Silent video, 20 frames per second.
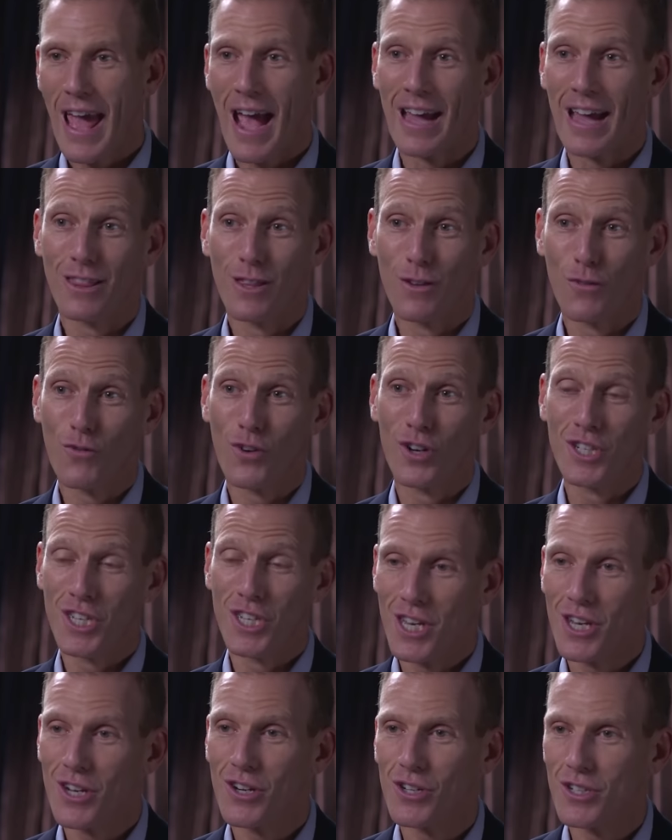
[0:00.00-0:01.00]
at the
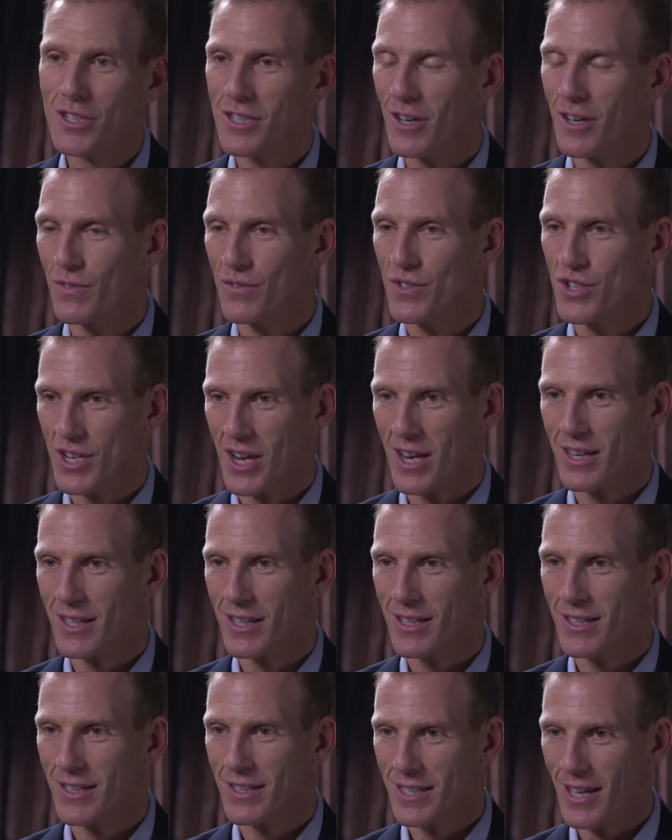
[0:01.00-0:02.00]
frontiers of
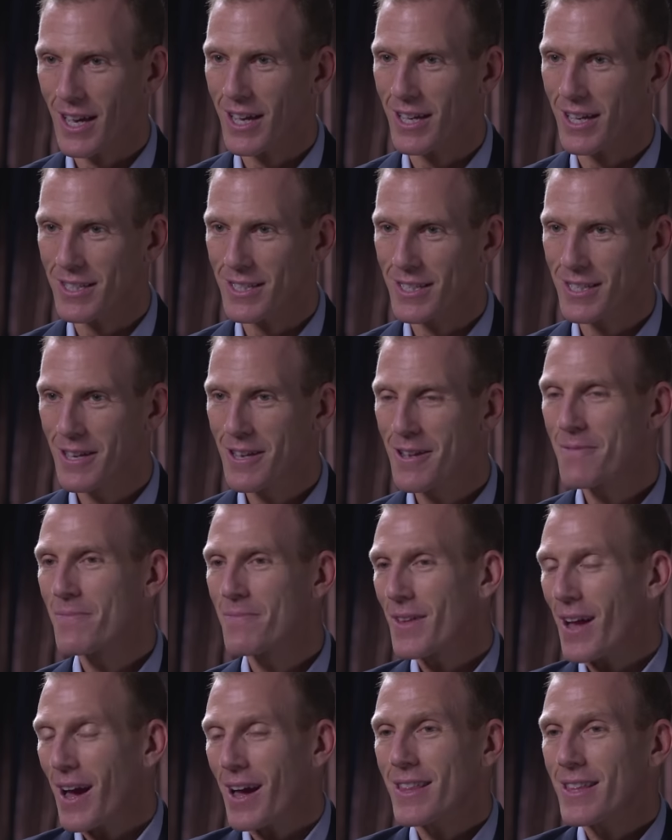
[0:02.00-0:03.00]
genetic science,
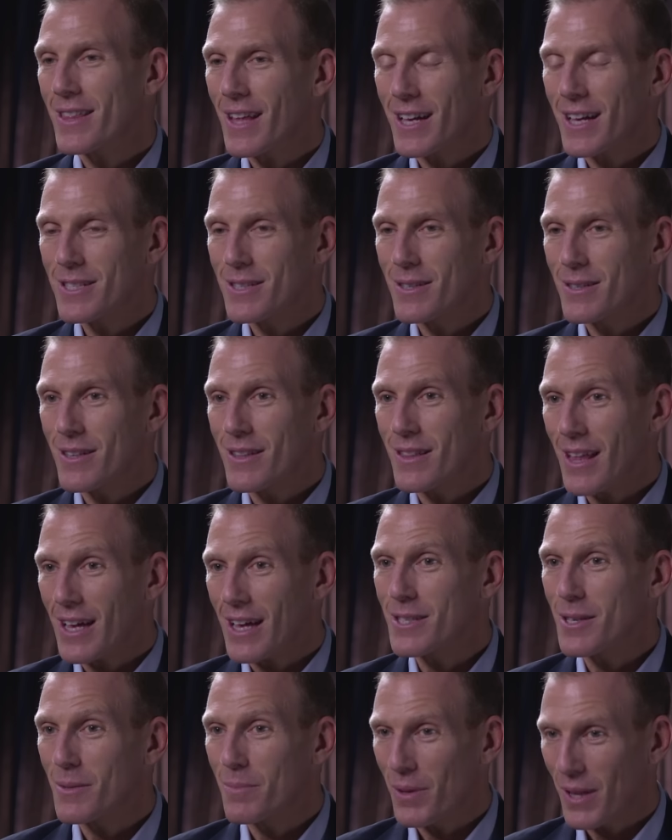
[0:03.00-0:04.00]
I think that's
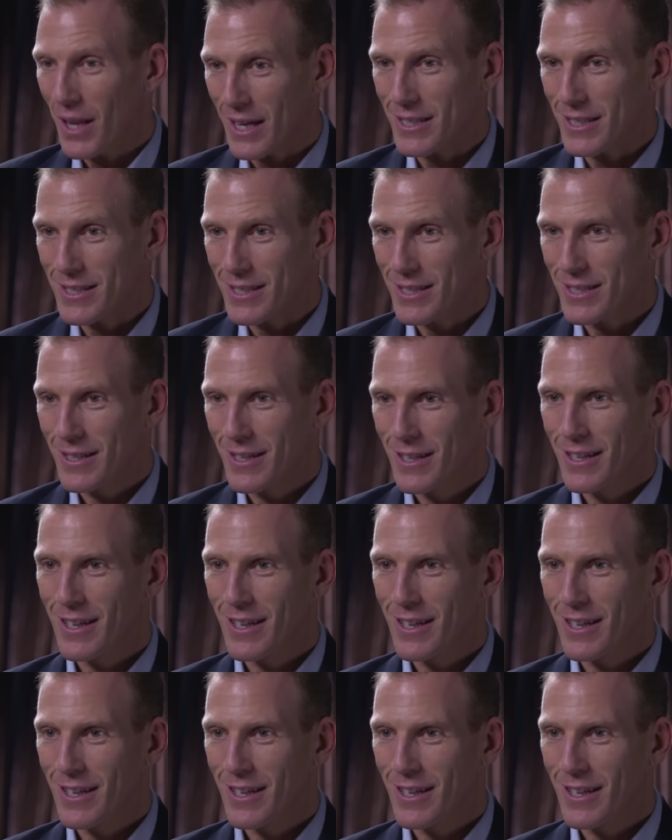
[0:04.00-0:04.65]
a plus.